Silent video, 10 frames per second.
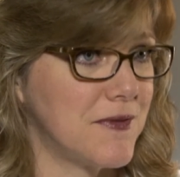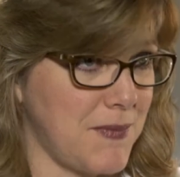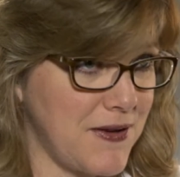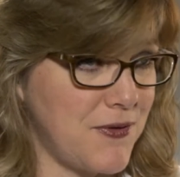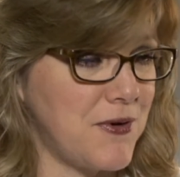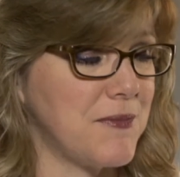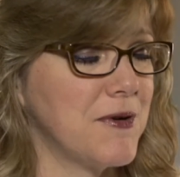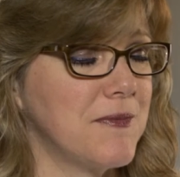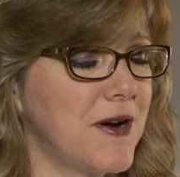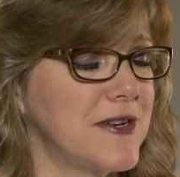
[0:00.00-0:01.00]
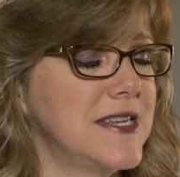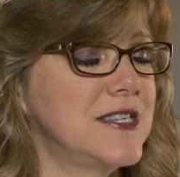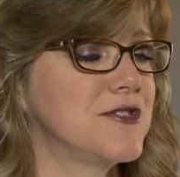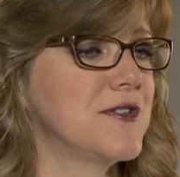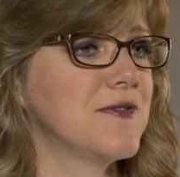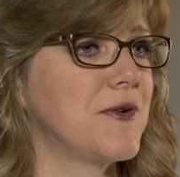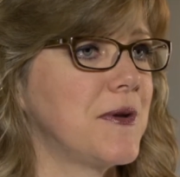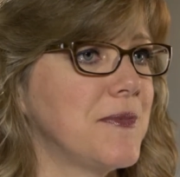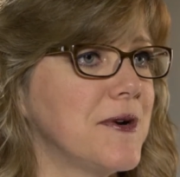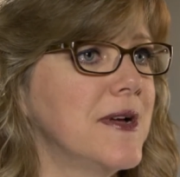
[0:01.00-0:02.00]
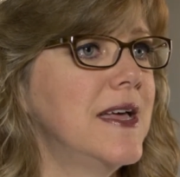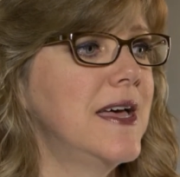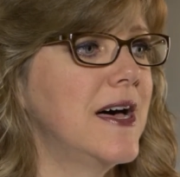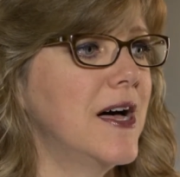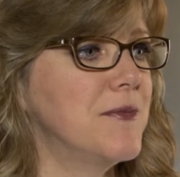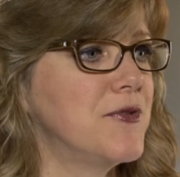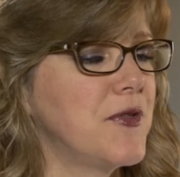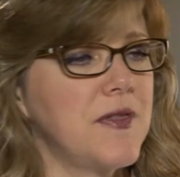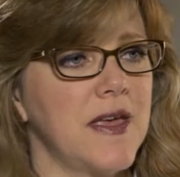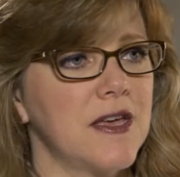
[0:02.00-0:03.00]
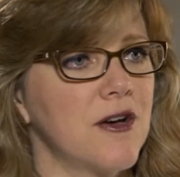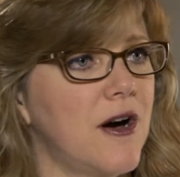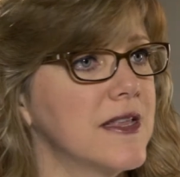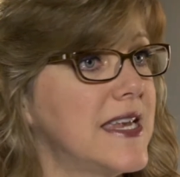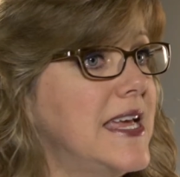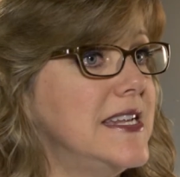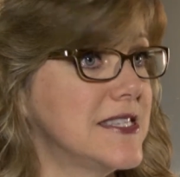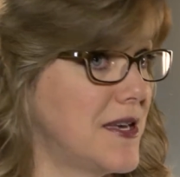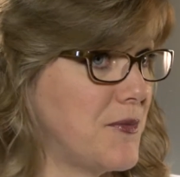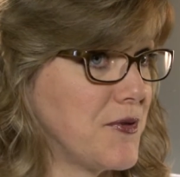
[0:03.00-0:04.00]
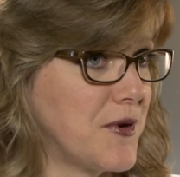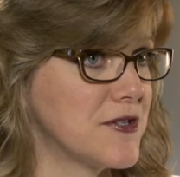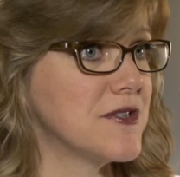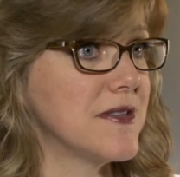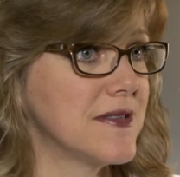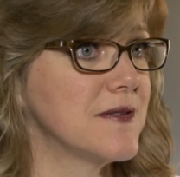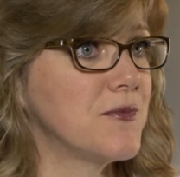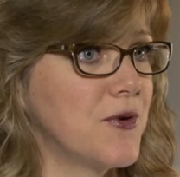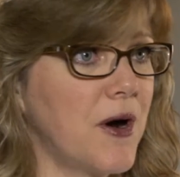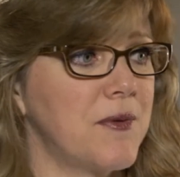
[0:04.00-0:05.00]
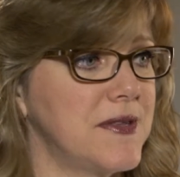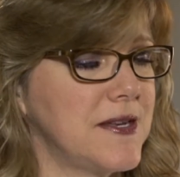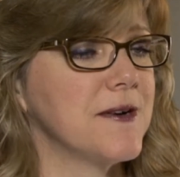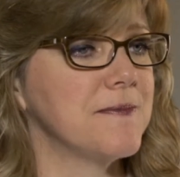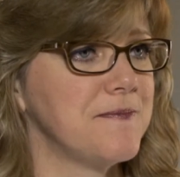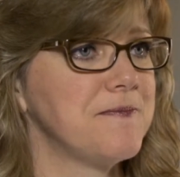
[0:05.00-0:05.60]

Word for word: my phone number, our dietitian's phone number, um, so that they can call at any time with questions. We're always here.